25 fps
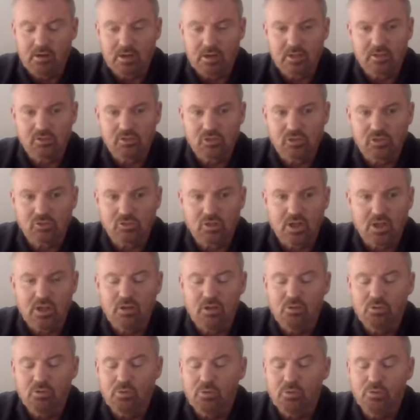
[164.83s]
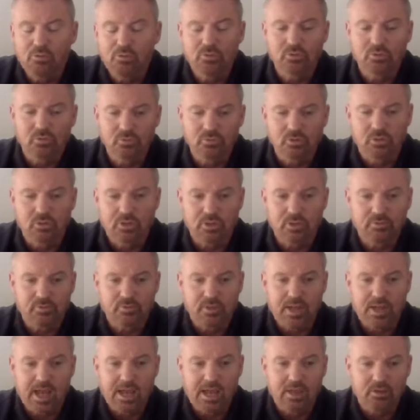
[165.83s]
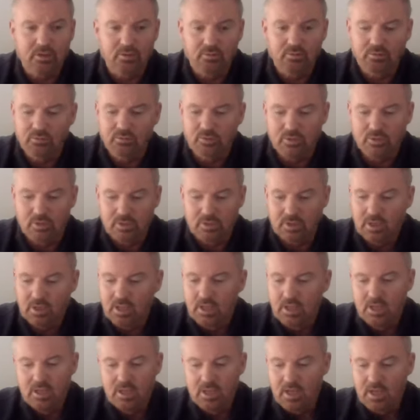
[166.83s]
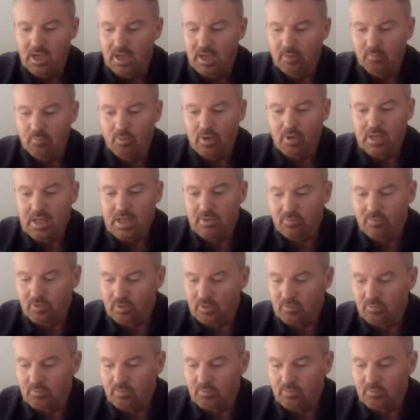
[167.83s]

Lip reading: I can try all sorts of different angles and whatever.